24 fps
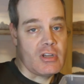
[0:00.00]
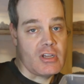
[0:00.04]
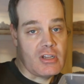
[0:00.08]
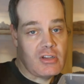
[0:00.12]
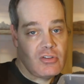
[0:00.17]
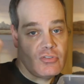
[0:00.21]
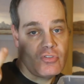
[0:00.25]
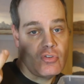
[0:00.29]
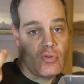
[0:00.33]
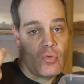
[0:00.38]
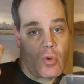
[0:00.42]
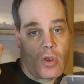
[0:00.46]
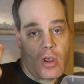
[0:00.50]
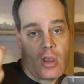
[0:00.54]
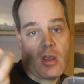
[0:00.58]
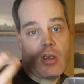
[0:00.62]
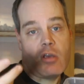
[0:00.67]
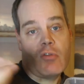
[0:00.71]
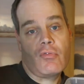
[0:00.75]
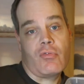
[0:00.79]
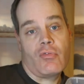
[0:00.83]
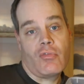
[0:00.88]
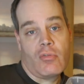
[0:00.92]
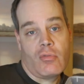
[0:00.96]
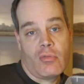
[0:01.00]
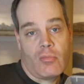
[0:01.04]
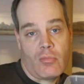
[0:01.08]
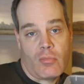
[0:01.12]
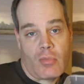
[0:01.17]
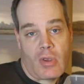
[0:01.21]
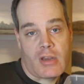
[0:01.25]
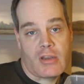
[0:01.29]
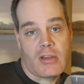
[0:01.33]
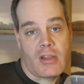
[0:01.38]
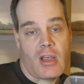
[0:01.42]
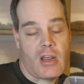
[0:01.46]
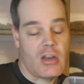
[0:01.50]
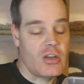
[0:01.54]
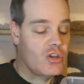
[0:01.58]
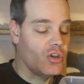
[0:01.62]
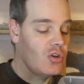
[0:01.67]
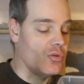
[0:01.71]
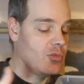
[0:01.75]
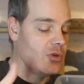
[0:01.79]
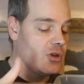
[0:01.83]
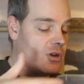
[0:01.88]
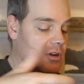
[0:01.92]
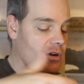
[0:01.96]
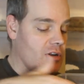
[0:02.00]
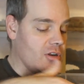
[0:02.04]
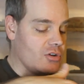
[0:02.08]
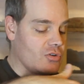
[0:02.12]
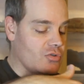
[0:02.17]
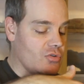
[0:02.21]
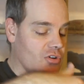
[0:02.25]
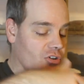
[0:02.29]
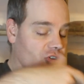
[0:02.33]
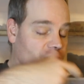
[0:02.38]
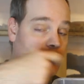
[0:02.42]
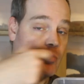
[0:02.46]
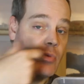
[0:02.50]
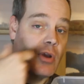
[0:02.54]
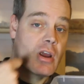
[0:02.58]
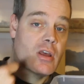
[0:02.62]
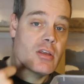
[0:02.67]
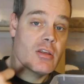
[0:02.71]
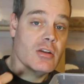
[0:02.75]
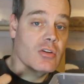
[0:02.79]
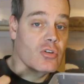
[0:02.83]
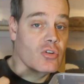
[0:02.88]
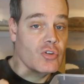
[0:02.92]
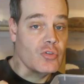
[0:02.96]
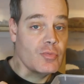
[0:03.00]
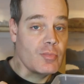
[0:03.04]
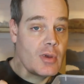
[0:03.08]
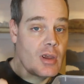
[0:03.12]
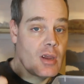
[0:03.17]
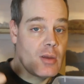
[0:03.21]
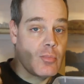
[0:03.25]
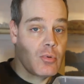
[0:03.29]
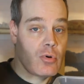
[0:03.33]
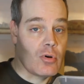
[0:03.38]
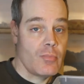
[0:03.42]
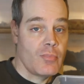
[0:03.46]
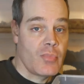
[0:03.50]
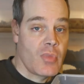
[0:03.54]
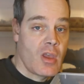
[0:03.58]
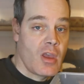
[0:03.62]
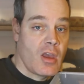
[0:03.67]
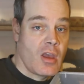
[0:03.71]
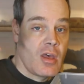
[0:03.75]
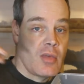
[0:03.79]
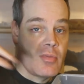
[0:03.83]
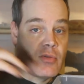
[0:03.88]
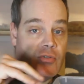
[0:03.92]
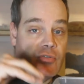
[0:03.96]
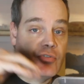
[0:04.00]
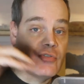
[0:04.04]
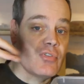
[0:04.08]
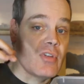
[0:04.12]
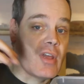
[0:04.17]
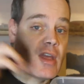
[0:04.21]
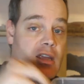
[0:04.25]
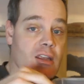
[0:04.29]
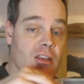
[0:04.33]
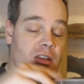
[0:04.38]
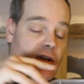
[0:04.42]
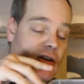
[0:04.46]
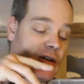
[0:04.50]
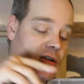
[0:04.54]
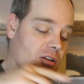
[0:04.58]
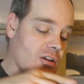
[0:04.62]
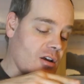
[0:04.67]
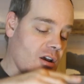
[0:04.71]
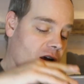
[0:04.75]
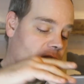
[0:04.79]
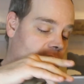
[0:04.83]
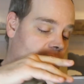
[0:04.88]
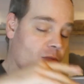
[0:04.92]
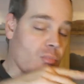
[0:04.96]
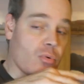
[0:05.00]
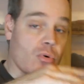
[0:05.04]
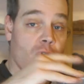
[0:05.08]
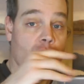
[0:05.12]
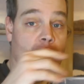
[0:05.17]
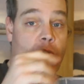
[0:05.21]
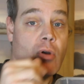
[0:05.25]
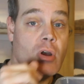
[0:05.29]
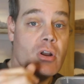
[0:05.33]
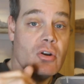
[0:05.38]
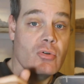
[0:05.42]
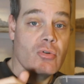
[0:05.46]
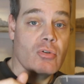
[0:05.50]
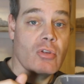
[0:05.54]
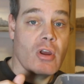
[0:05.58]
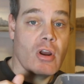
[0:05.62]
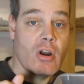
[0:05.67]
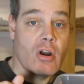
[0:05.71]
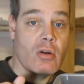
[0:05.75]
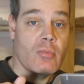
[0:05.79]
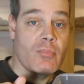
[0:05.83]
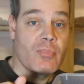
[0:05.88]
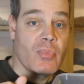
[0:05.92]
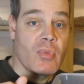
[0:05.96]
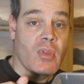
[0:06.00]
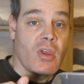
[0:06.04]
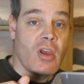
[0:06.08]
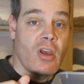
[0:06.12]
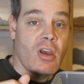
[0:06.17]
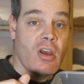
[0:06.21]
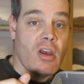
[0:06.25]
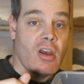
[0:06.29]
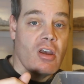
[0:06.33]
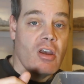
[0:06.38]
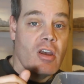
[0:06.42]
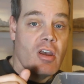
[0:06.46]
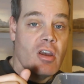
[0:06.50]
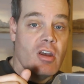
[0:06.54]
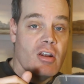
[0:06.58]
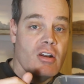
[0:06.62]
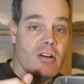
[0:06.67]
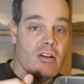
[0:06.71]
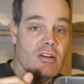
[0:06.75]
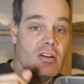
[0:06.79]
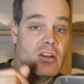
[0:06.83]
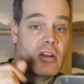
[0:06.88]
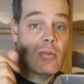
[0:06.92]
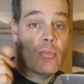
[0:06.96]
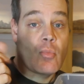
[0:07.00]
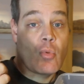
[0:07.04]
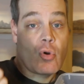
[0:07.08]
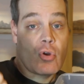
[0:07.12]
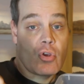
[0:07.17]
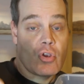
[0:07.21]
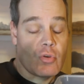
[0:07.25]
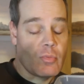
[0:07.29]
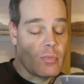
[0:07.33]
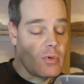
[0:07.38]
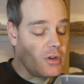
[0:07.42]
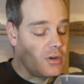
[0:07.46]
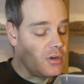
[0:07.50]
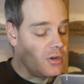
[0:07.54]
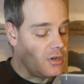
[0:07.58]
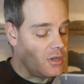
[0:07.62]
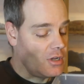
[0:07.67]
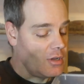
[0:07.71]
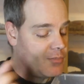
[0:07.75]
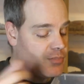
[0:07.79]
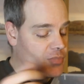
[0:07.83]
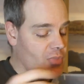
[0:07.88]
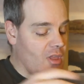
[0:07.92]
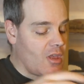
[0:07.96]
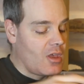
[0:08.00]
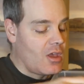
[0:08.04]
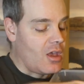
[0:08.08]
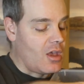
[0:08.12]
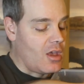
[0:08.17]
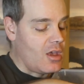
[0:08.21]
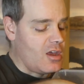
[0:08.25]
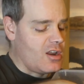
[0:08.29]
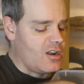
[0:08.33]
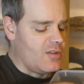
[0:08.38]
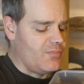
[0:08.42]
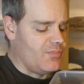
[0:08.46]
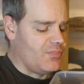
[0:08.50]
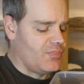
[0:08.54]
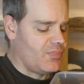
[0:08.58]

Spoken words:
easy way of maintaining humidity. You can spray the newspaper, the snake can kind of burrow under there and get more humidity. And